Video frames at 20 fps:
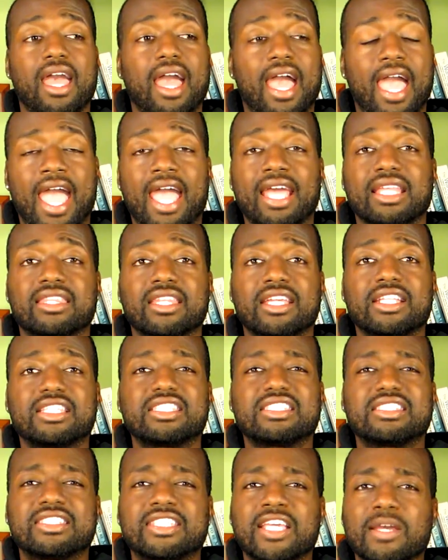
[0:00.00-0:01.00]

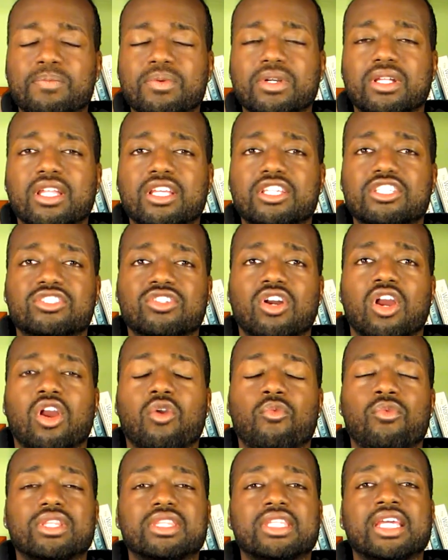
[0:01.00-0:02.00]
athletes typically
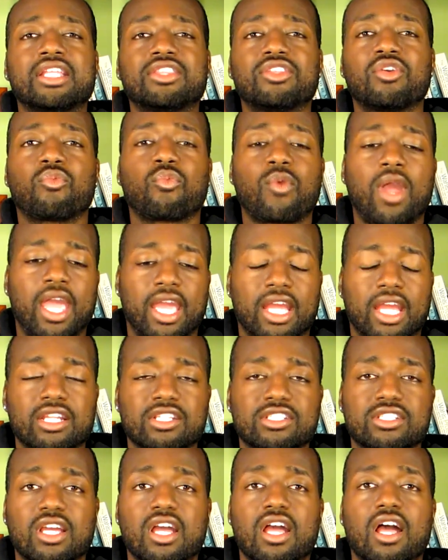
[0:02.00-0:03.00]
start within the
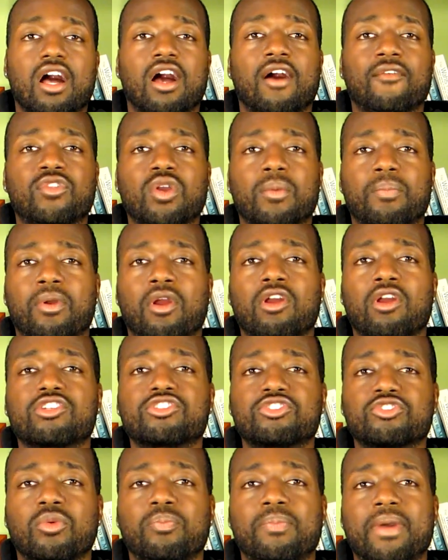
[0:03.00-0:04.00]
range of their
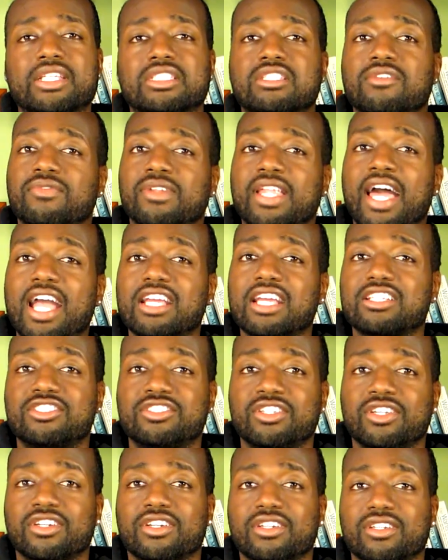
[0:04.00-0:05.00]
personal best of last
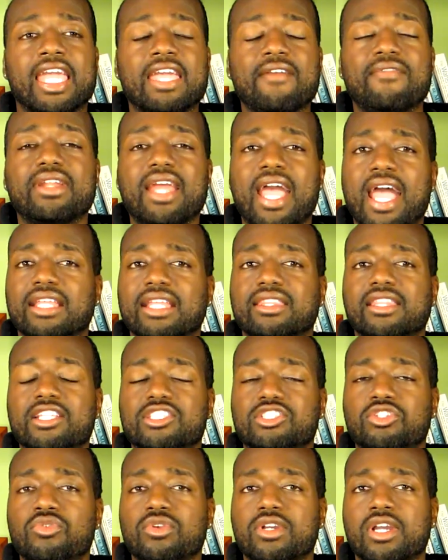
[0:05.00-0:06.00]
year. Even
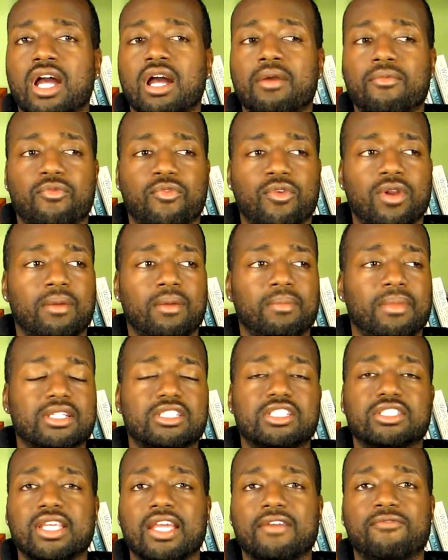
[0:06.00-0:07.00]
athletes who come from, let's
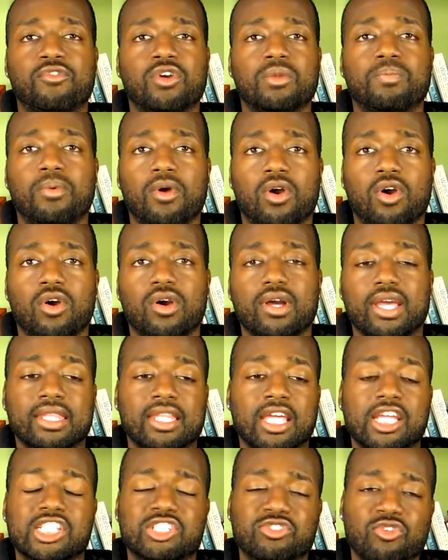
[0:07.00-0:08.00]
just say, football and
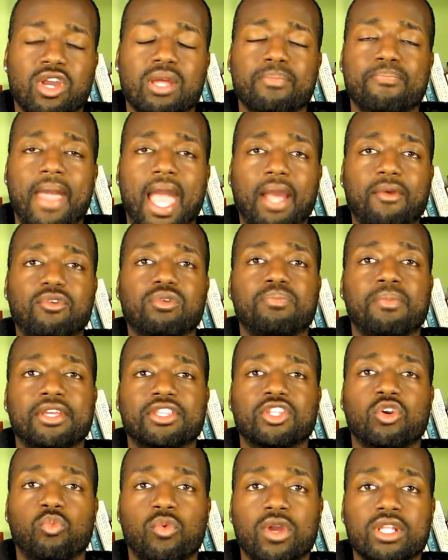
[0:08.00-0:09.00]
they join back with me in
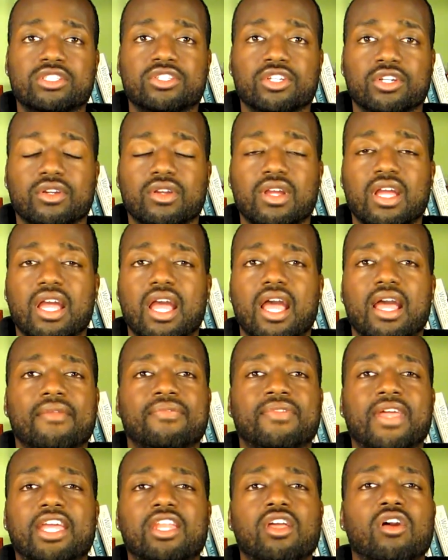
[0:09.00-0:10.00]
the winter,
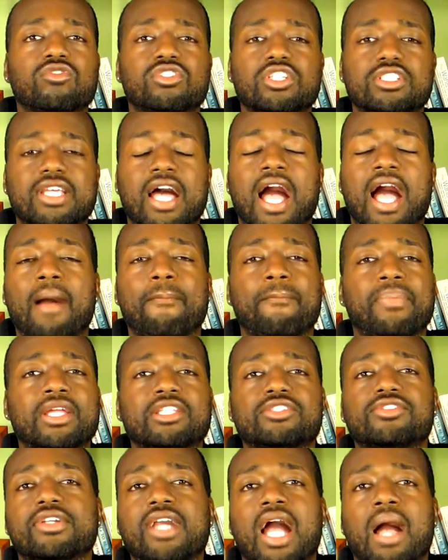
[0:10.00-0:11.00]
they don't just hop
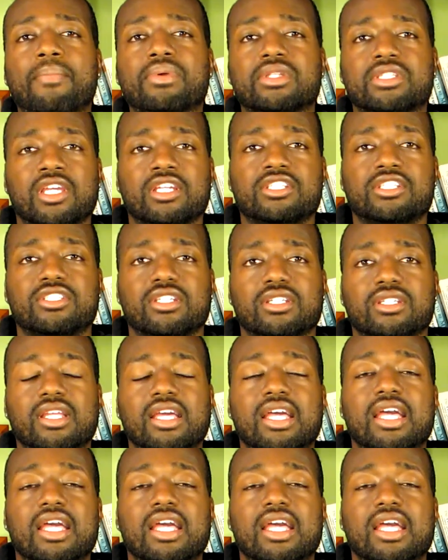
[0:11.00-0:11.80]
into competition.